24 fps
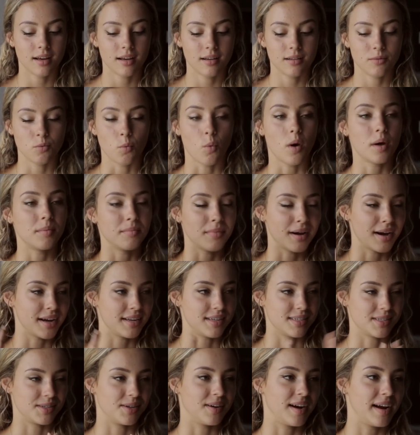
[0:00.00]
One
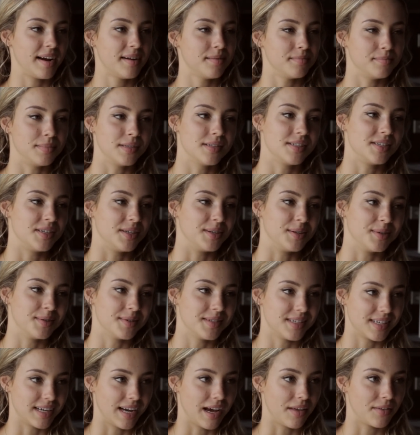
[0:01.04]
mind is great, but two
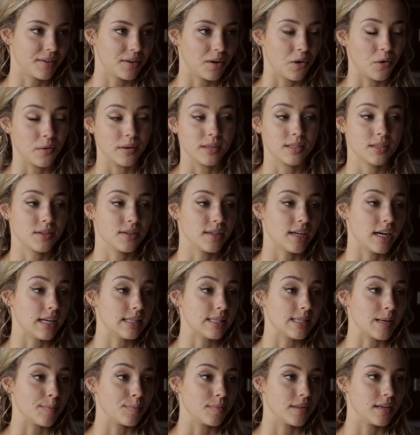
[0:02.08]
together always
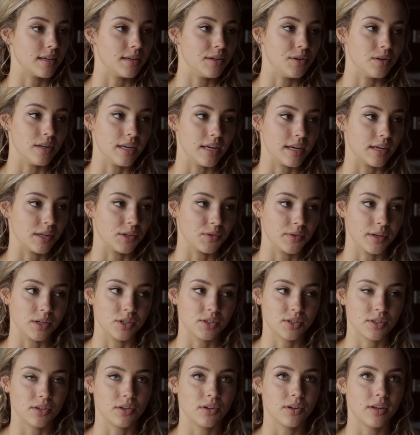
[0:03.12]
creates something unique and
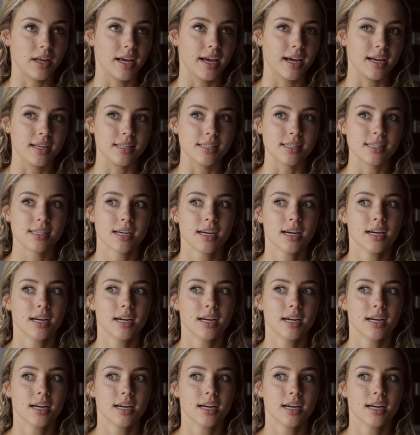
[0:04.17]
original. And